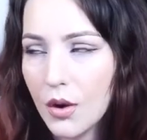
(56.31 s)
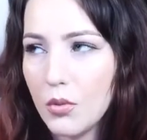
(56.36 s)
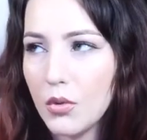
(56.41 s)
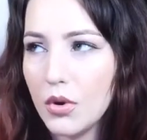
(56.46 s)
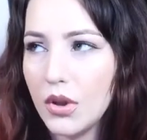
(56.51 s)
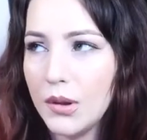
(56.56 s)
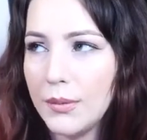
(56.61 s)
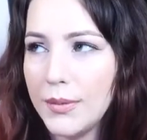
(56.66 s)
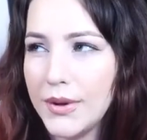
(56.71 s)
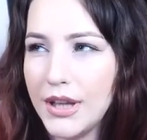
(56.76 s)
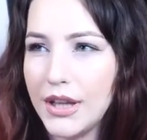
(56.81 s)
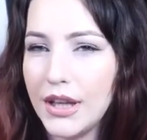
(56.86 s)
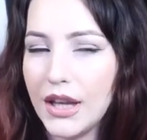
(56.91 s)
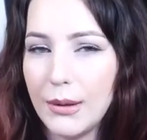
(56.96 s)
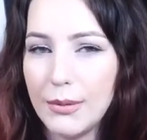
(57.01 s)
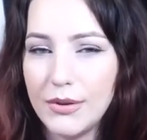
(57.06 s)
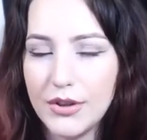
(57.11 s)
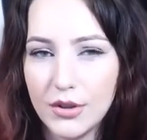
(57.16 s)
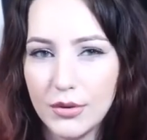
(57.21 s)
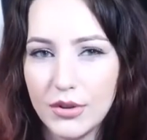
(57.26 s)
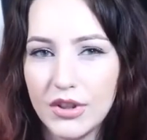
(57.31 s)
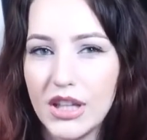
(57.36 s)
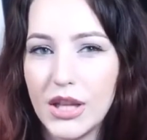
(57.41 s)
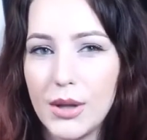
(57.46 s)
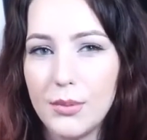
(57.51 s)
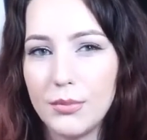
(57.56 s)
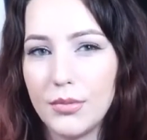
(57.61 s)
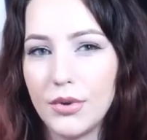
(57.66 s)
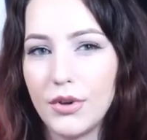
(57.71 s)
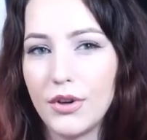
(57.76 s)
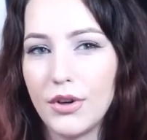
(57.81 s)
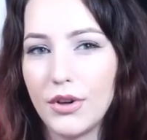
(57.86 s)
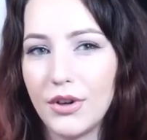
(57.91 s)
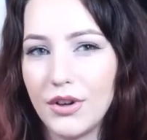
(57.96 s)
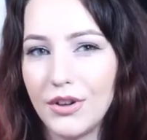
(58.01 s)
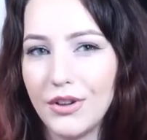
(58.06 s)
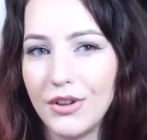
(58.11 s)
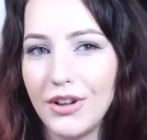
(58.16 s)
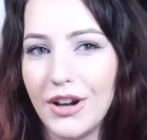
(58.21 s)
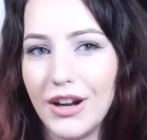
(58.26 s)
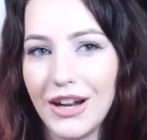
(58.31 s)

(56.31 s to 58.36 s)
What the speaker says: will be episode number,